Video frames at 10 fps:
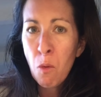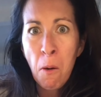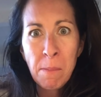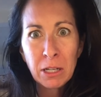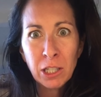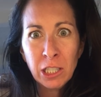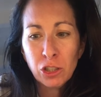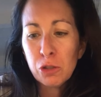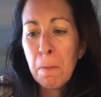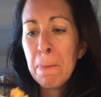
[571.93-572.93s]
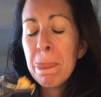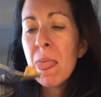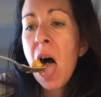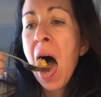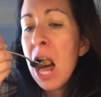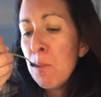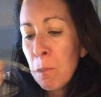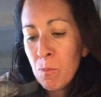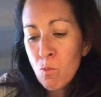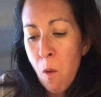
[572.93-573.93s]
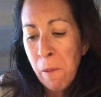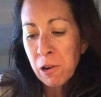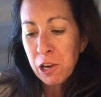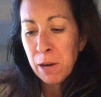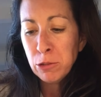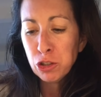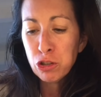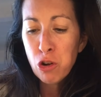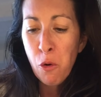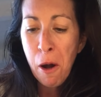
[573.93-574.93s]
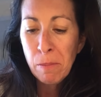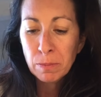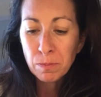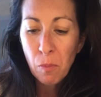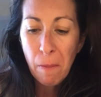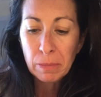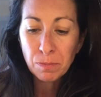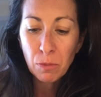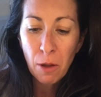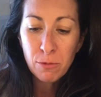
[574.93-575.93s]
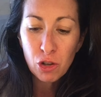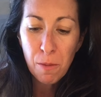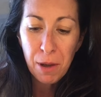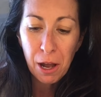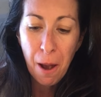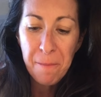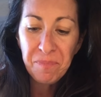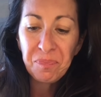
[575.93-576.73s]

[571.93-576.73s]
Oh my gosh. That cabbage is so good. I'm just gonna pick it up.